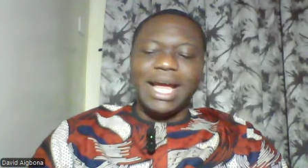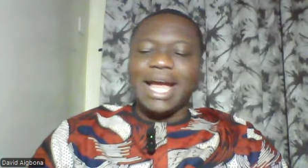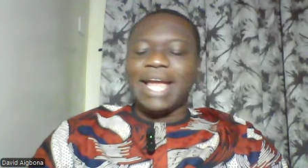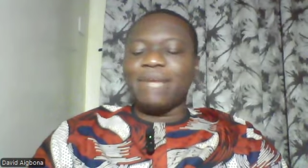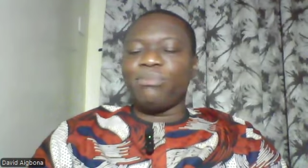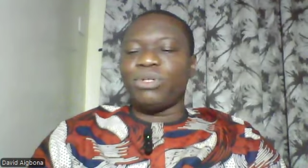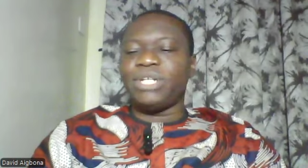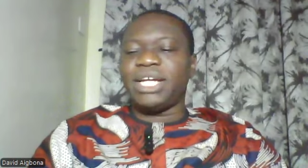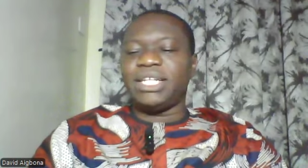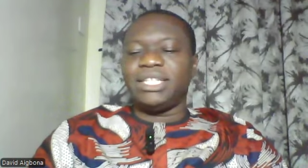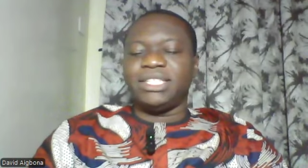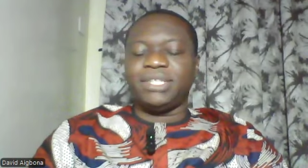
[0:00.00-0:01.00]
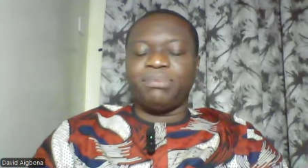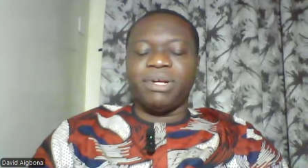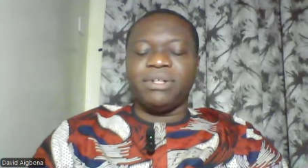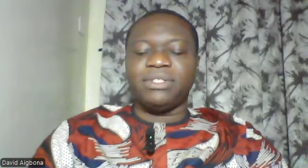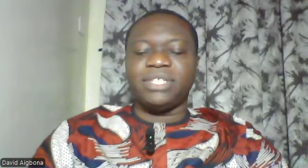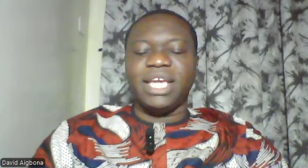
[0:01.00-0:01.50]
Aigbona is
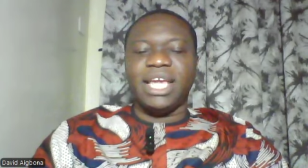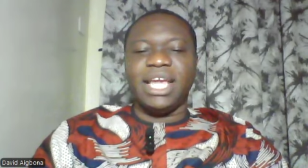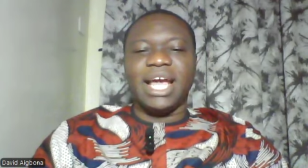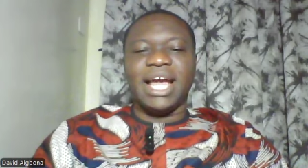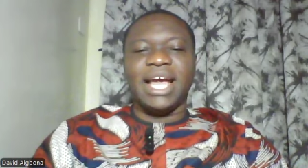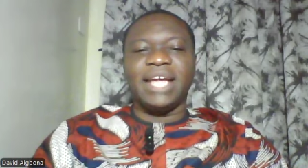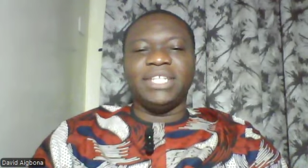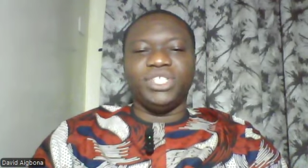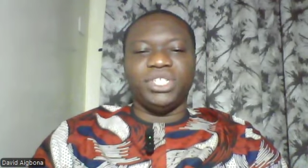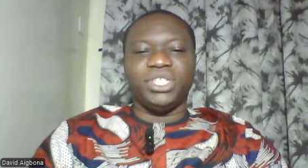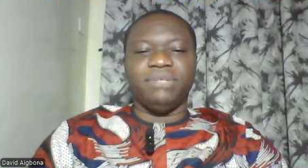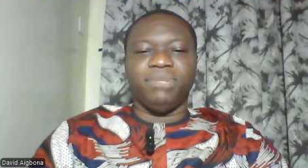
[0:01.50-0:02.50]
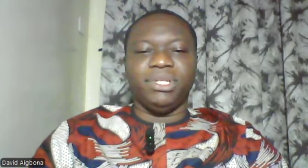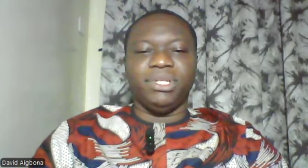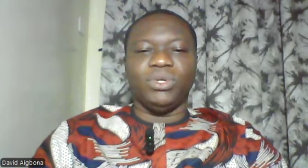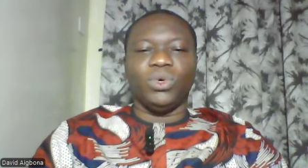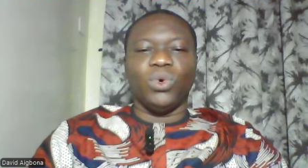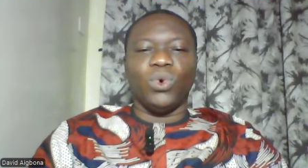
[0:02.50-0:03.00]
spelled A I G
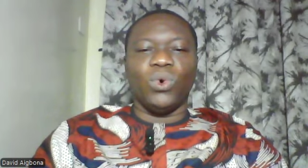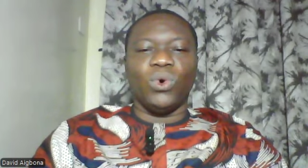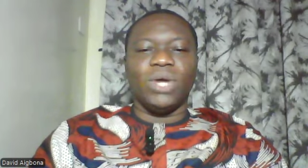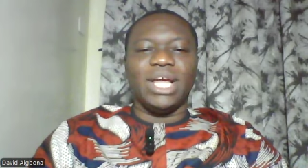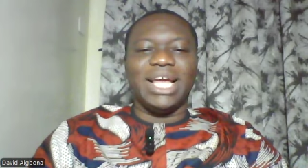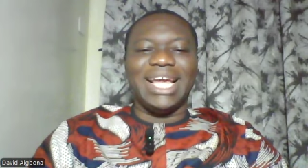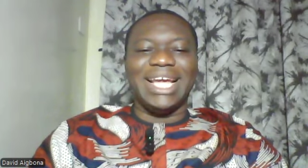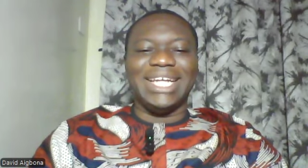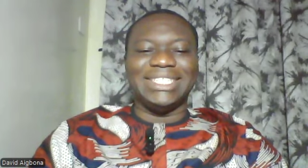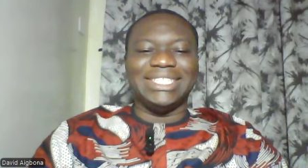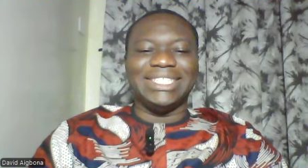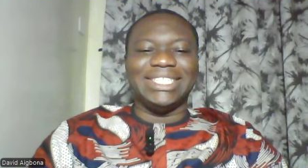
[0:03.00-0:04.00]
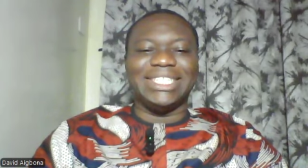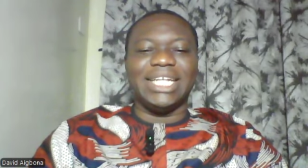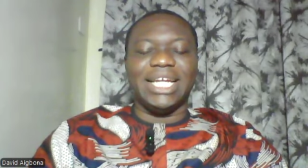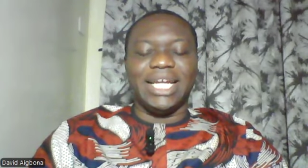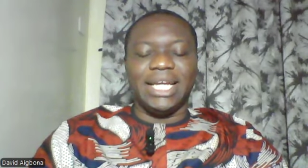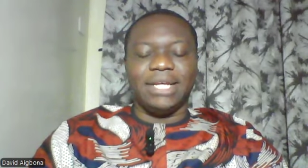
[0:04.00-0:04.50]
B O N
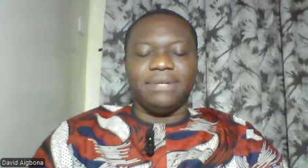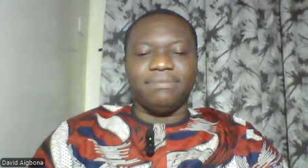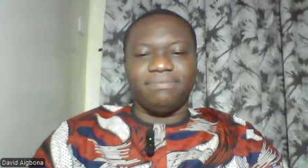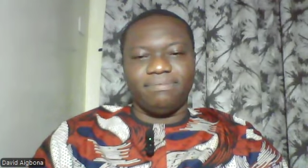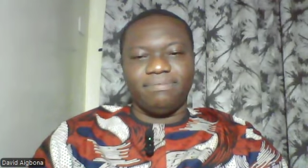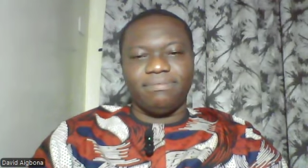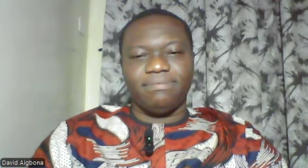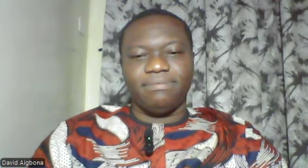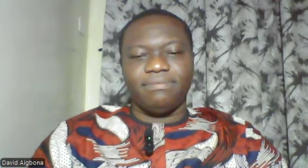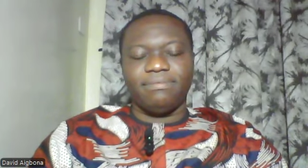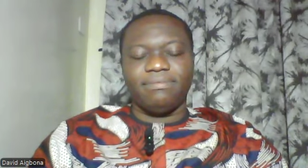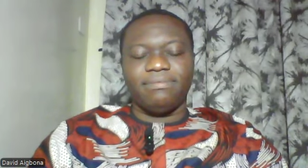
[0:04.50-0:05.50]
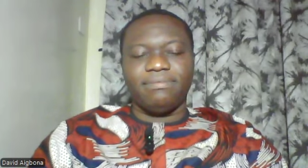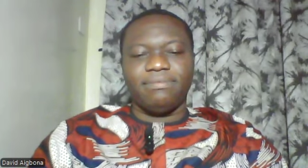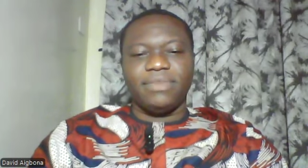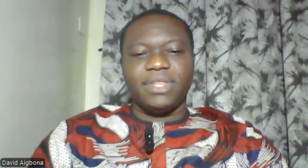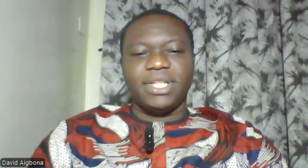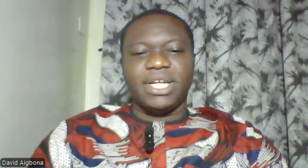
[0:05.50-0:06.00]
A.
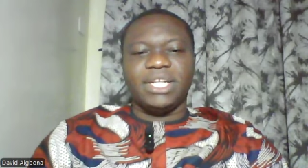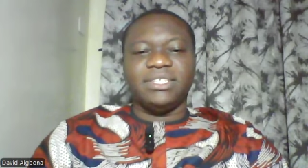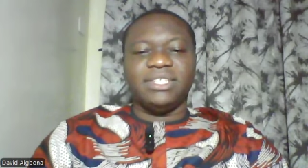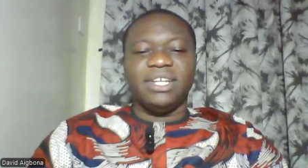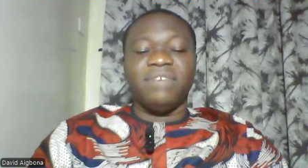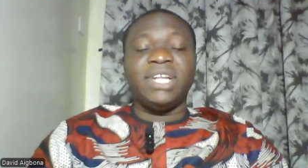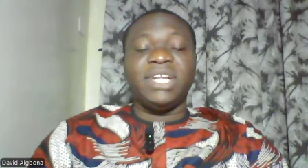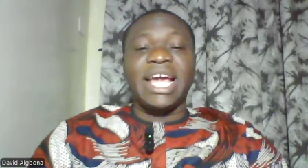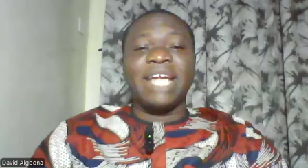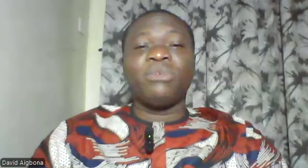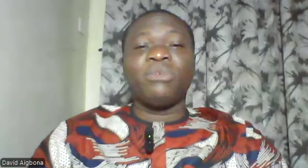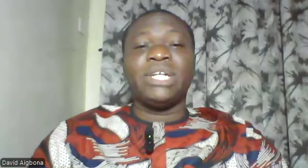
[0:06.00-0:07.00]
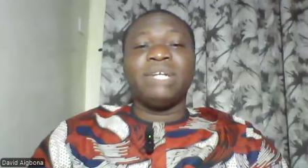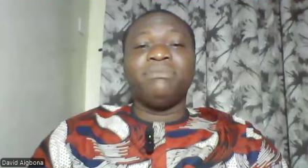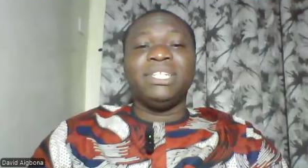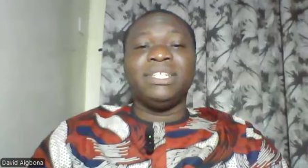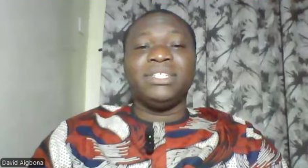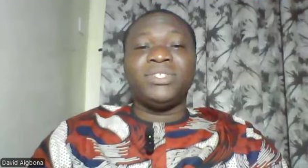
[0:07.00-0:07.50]
That is David Aigbona
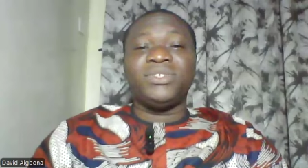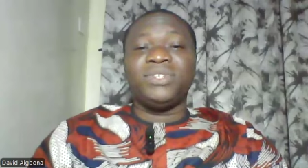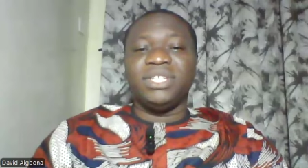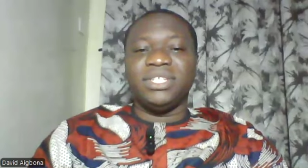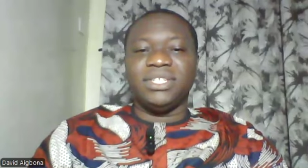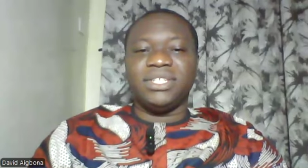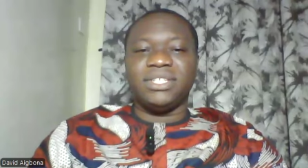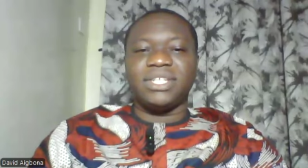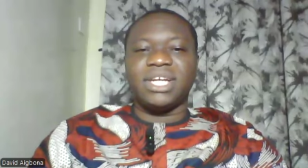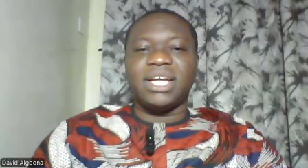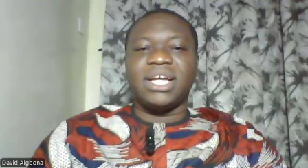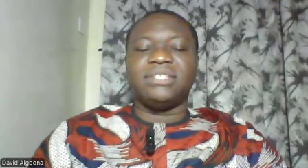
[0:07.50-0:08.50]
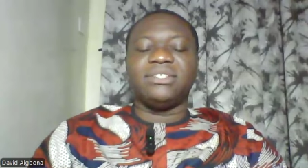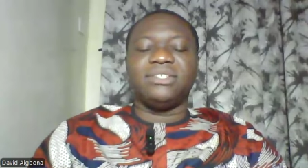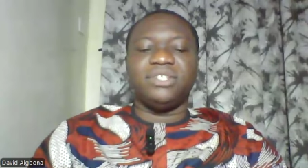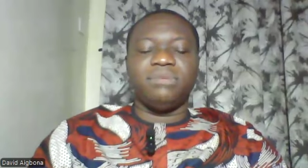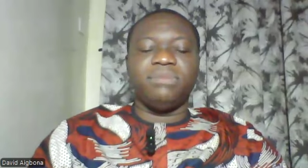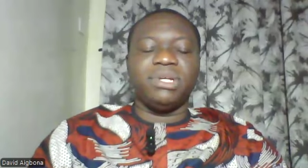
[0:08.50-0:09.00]
Ministries at
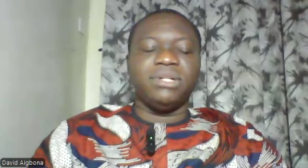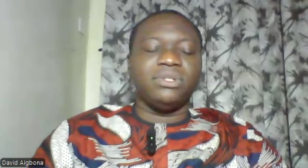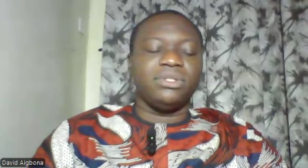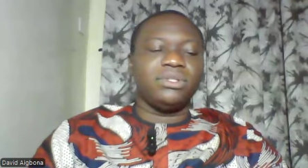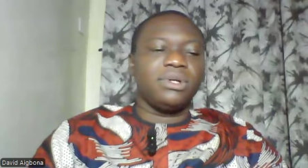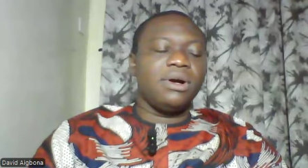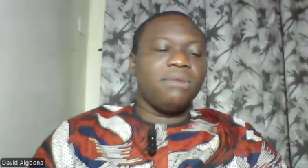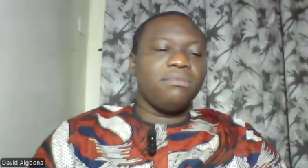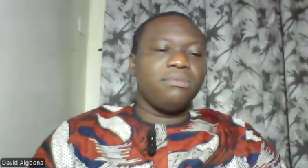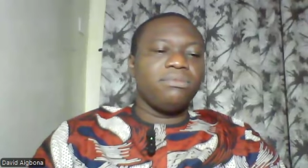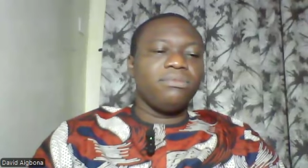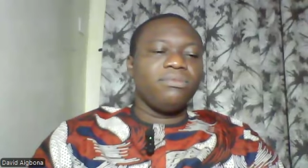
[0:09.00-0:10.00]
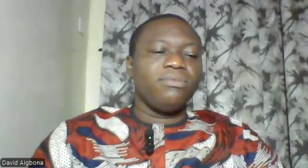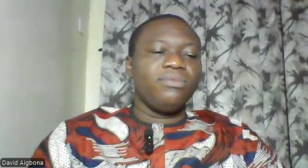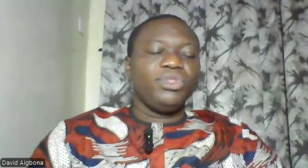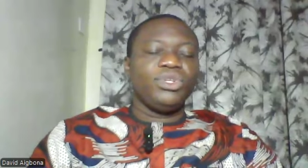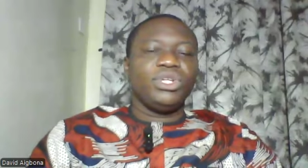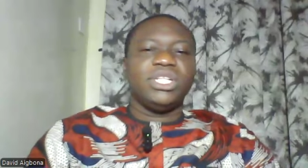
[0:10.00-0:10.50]
gmail.com.
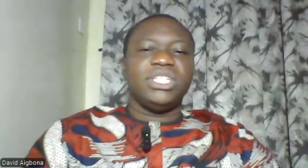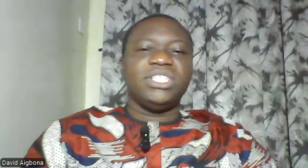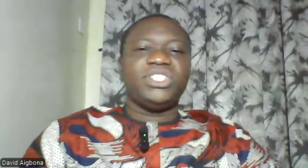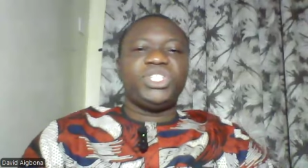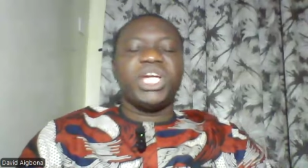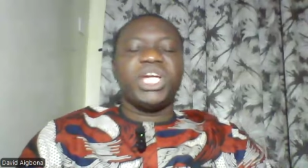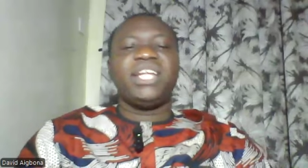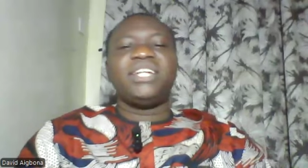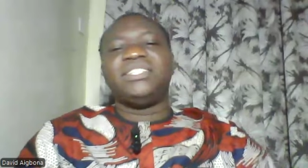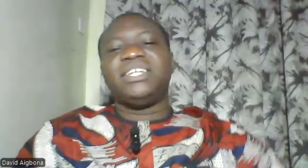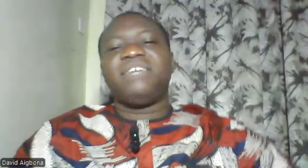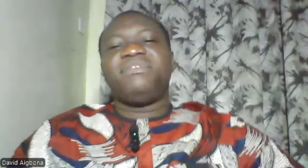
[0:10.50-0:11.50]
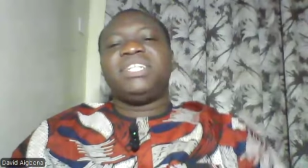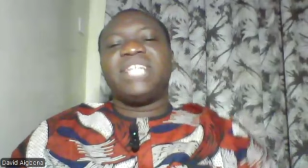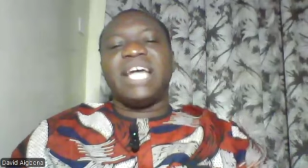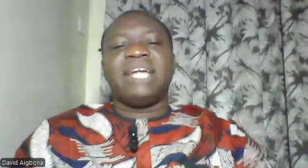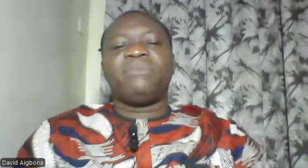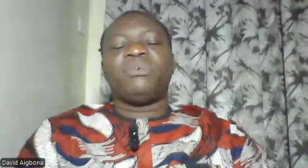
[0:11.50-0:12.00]
This channel,
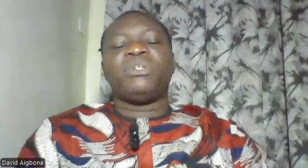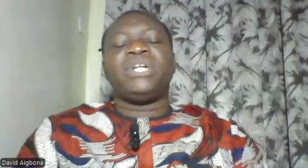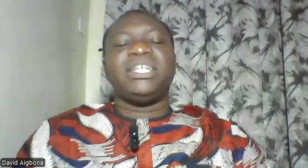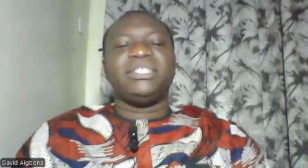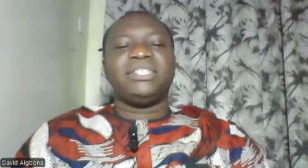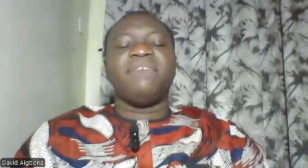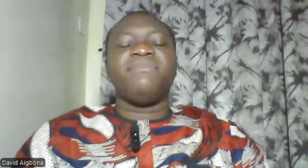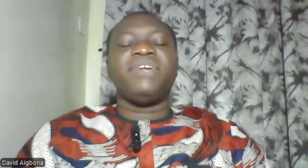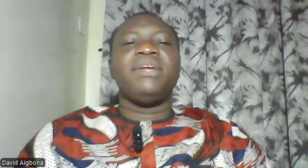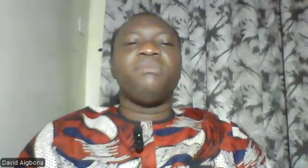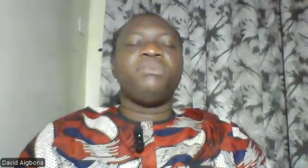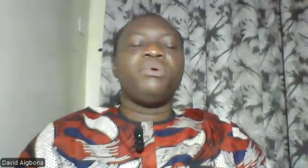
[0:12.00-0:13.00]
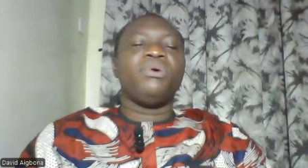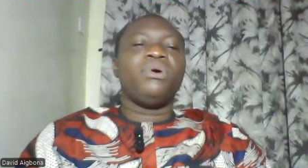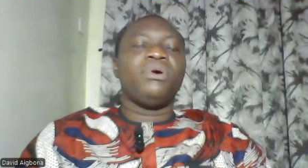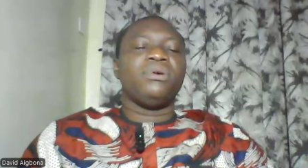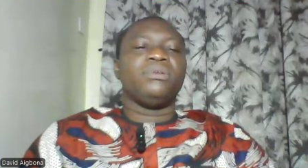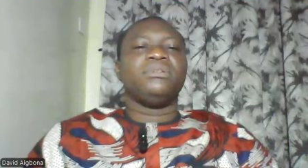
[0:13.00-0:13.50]
David Aigbona, is available
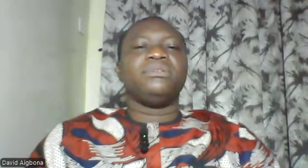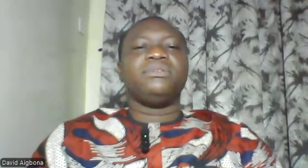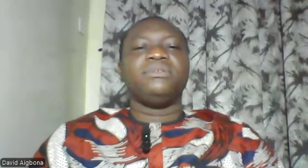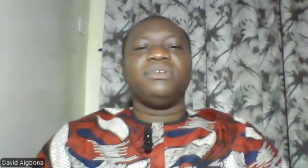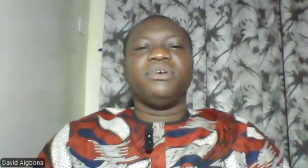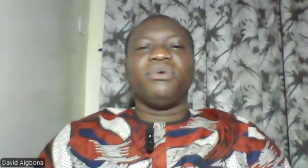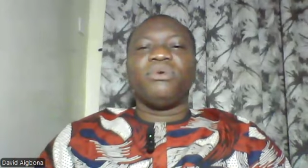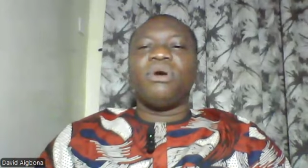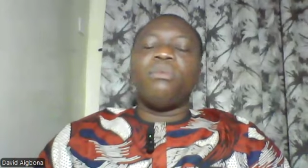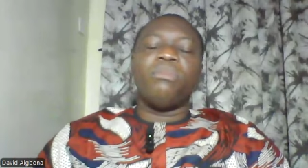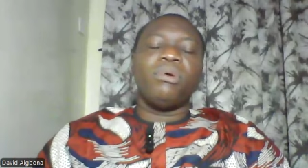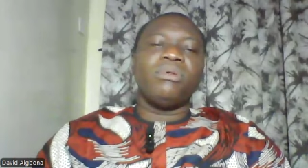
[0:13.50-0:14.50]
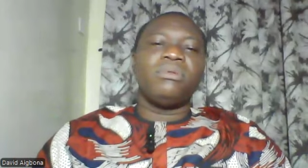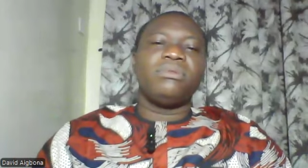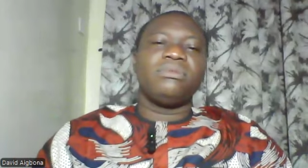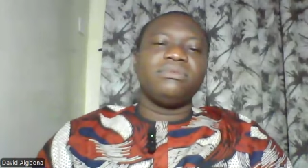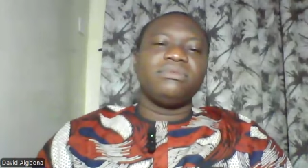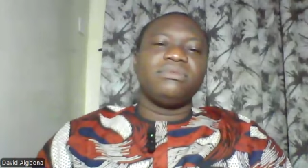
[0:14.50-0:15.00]
on Rumble,